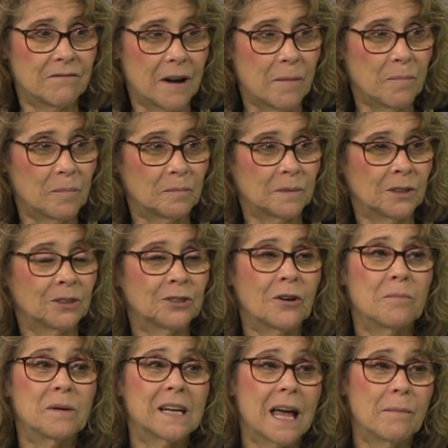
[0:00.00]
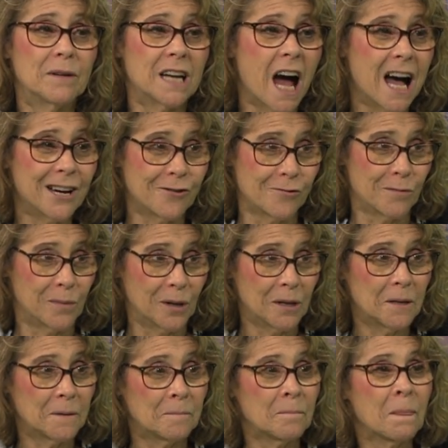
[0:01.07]
rep, so I became an
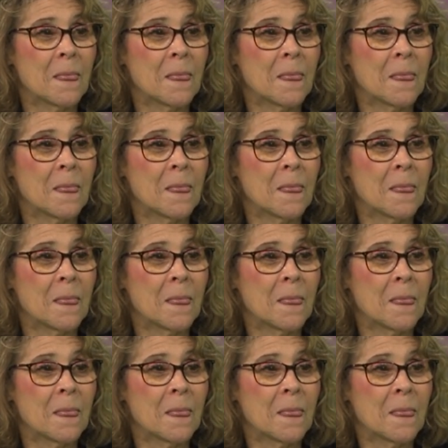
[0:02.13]
honorable.